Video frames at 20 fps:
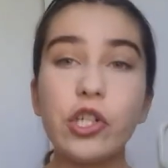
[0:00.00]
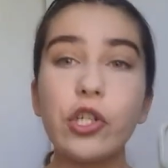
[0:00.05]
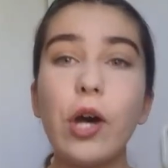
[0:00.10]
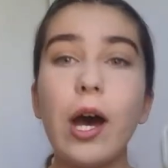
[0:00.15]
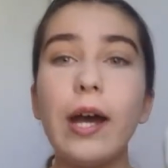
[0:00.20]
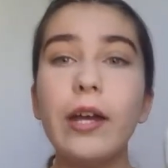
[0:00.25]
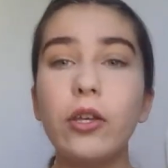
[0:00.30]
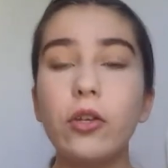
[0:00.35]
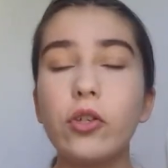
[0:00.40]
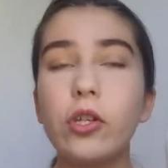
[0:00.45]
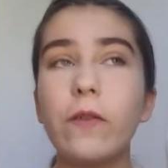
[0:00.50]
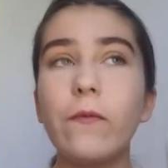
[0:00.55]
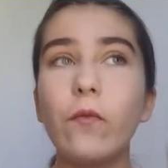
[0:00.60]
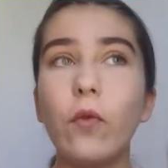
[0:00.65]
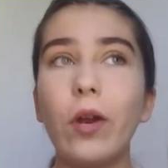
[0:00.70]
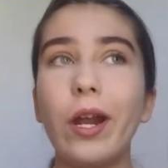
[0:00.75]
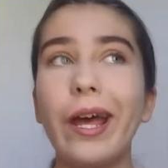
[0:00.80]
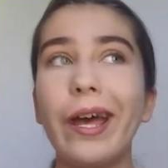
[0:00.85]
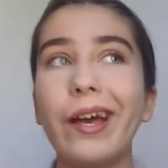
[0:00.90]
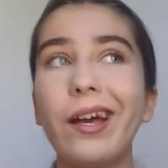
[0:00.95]
So I use it
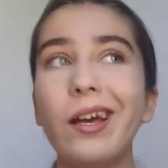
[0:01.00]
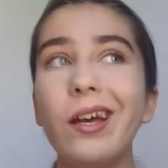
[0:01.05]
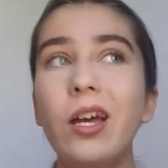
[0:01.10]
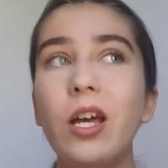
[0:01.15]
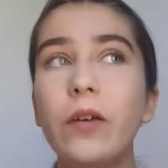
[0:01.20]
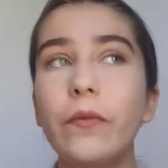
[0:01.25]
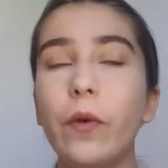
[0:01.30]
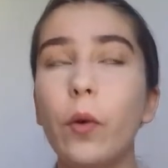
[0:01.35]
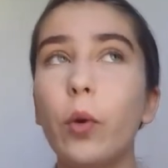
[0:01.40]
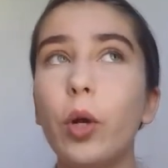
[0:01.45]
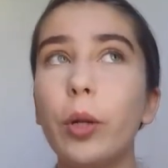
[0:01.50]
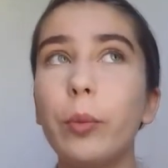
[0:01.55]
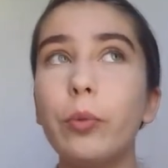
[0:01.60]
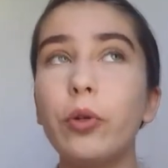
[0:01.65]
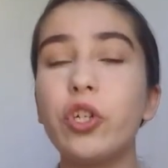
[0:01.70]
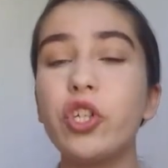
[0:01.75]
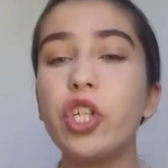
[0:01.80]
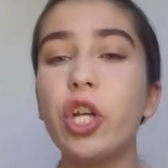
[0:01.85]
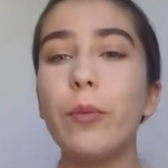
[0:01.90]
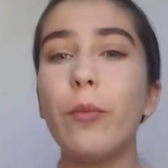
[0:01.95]
for like, if I want to
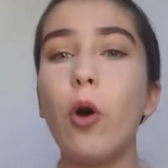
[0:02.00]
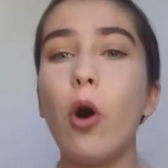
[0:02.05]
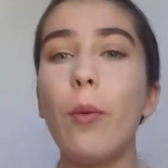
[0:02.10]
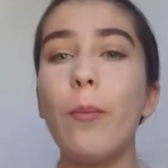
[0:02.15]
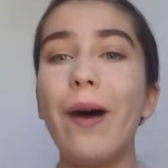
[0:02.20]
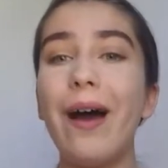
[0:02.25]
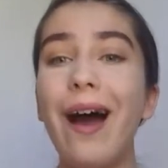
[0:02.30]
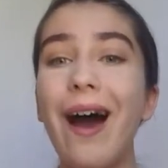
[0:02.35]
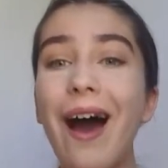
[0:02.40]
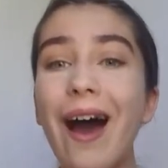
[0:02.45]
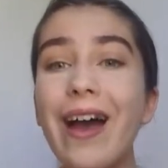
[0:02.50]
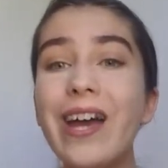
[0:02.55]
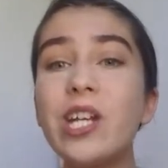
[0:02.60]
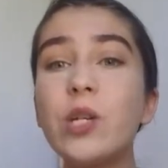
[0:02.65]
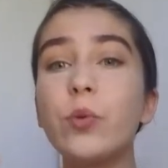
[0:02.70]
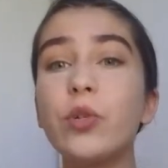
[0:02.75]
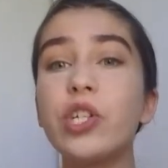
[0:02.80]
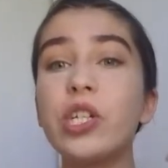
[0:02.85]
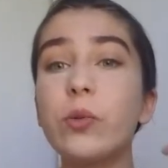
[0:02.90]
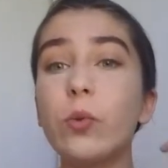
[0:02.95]
put shimmer on my
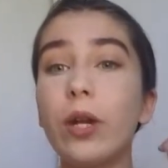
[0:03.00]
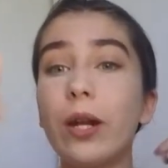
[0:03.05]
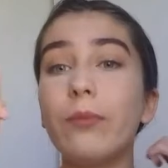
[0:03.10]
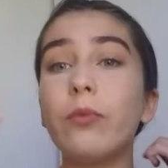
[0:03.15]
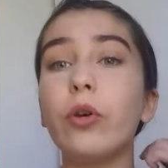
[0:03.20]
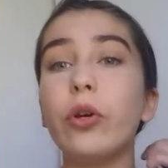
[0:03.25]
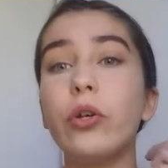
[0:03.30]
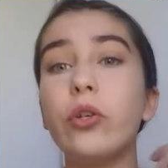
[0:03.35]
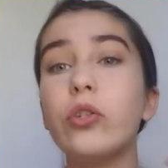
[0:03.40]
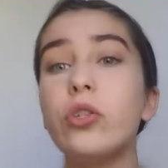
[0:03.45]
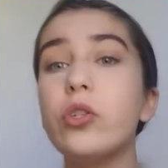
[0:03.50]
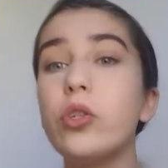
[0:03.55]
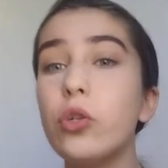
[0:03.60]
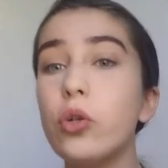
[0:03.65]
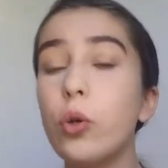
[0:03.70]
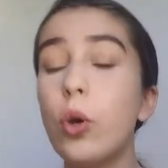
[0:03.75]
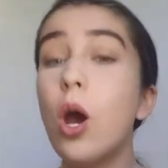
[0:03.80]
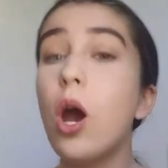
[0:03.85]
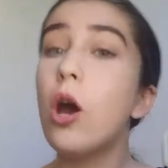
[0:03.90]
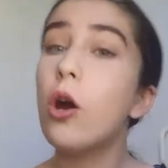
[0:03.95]
eyes, which is what I'm going to
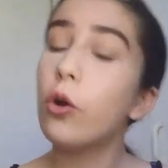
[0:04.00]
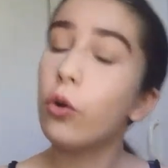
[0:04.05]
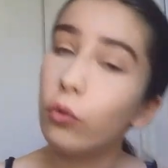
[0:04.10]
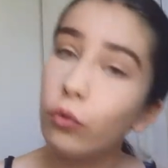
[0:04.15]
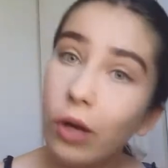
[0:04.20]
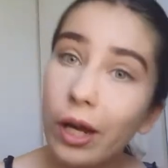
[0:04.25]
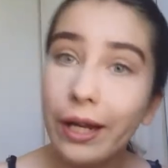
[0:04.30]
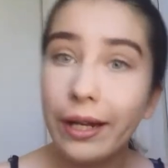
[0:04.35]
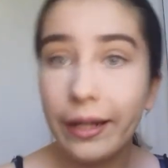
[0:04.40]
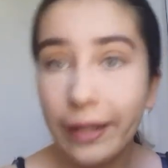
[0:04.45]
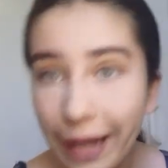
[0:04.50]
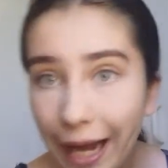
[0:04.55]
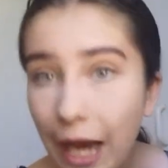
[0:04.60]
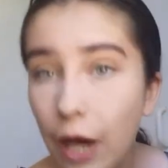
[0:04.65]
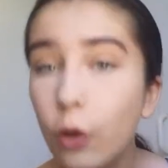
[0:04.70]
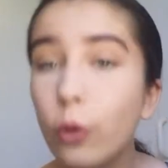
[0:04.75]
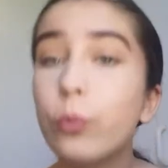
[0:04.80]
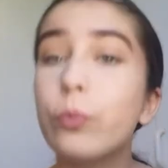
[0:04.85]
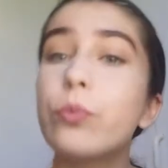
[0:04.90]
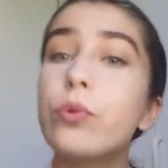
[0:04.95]
do right
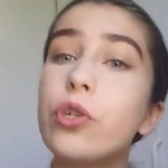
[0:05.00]
now.